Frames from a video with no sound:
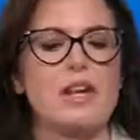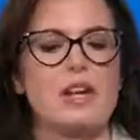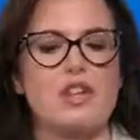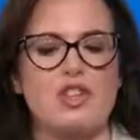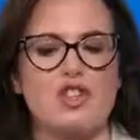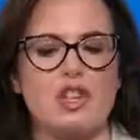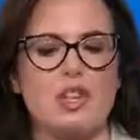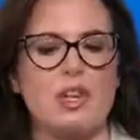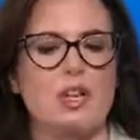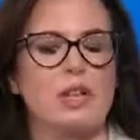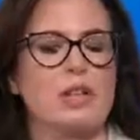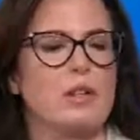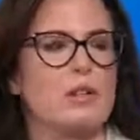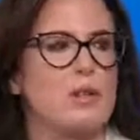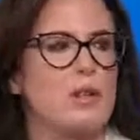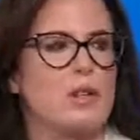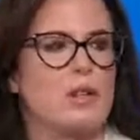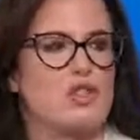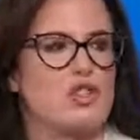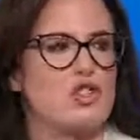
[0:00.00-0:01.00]
Shaquille
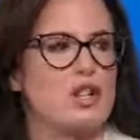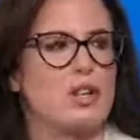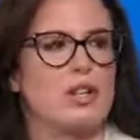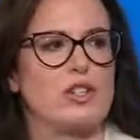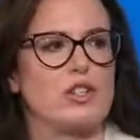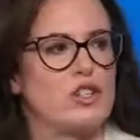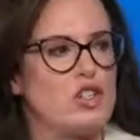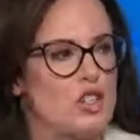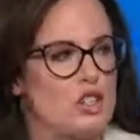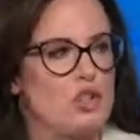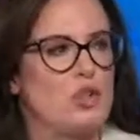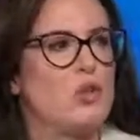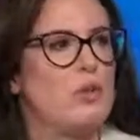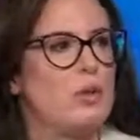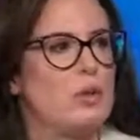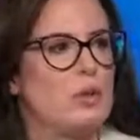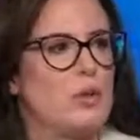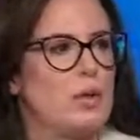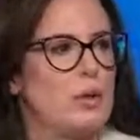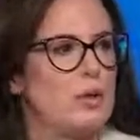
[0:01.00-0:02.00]
O'Neal's giant
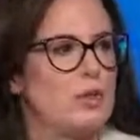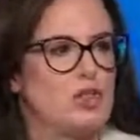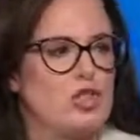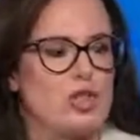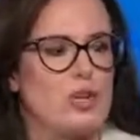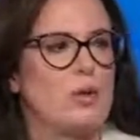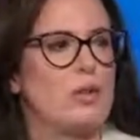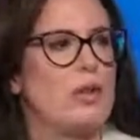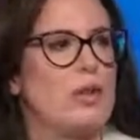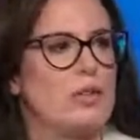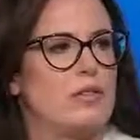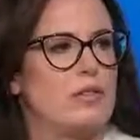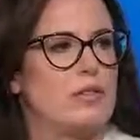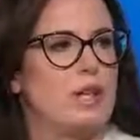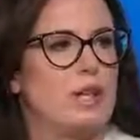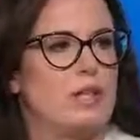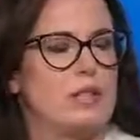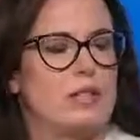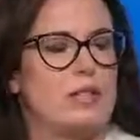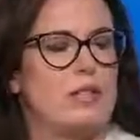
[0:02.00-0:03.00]
shoe, he would show off a
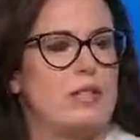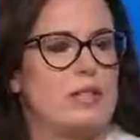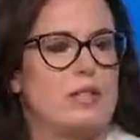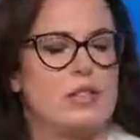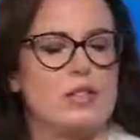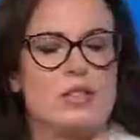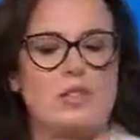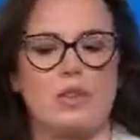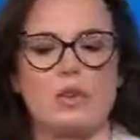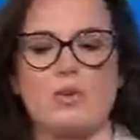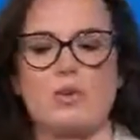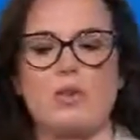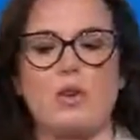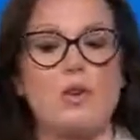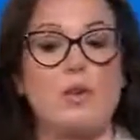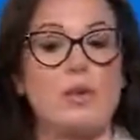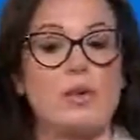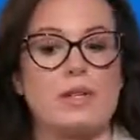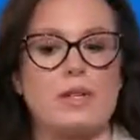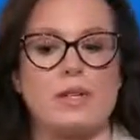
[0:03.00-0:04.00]
lot to visitors, and it was
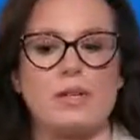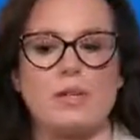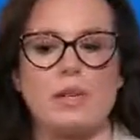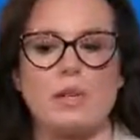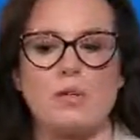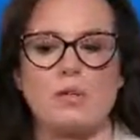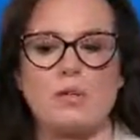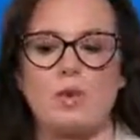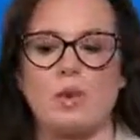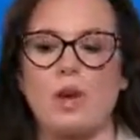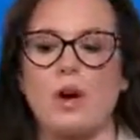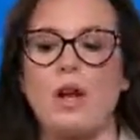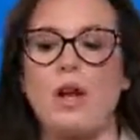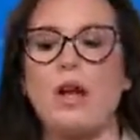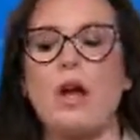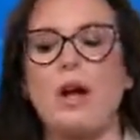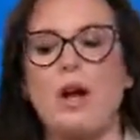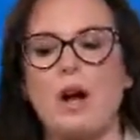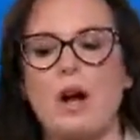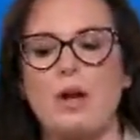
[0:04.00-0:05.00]
always the same tour.
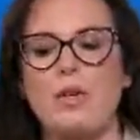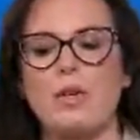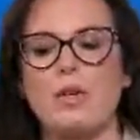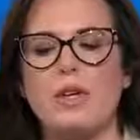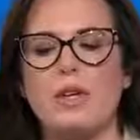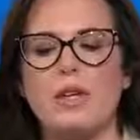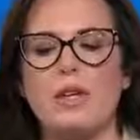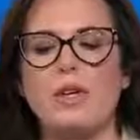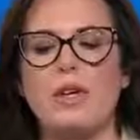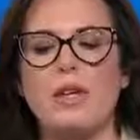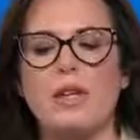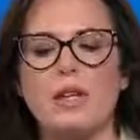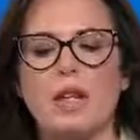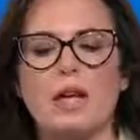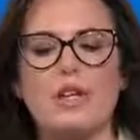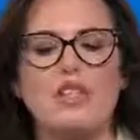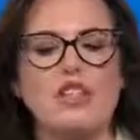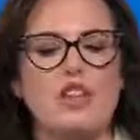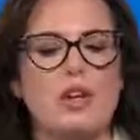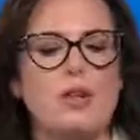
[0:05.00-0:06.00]
He
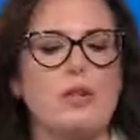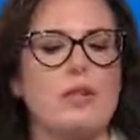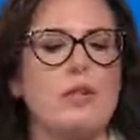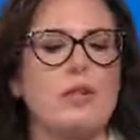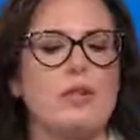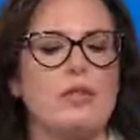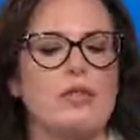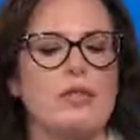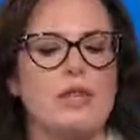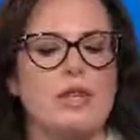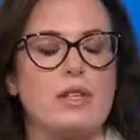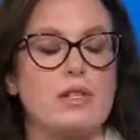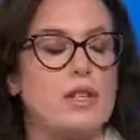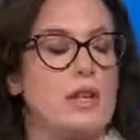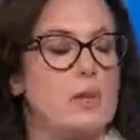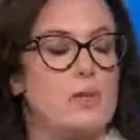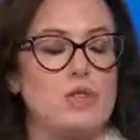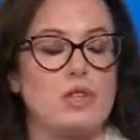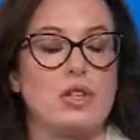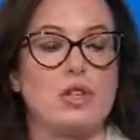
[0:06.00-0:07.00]
liked showing off these
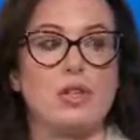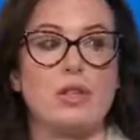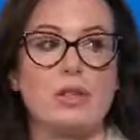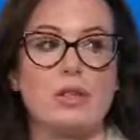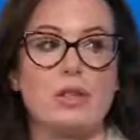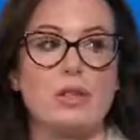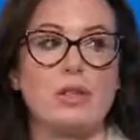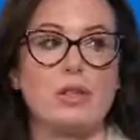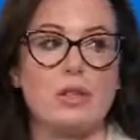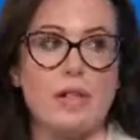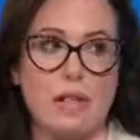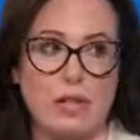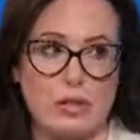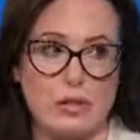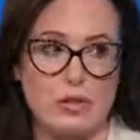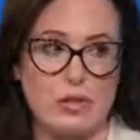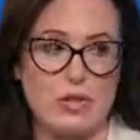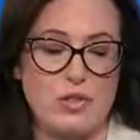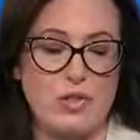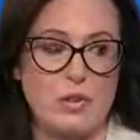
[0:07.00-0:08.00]
Kim Jong-un
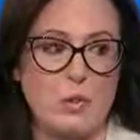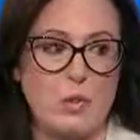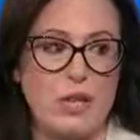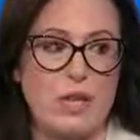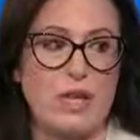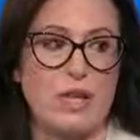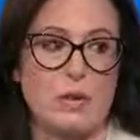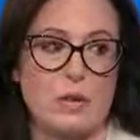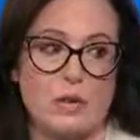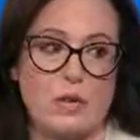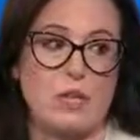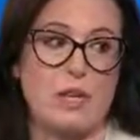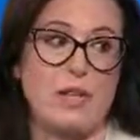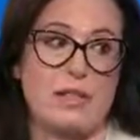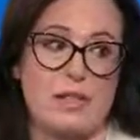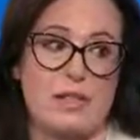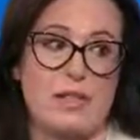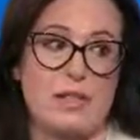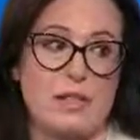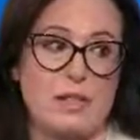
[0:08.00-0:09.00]
letters when he was
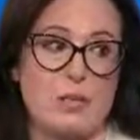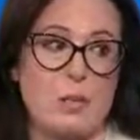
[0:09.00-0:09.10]
president.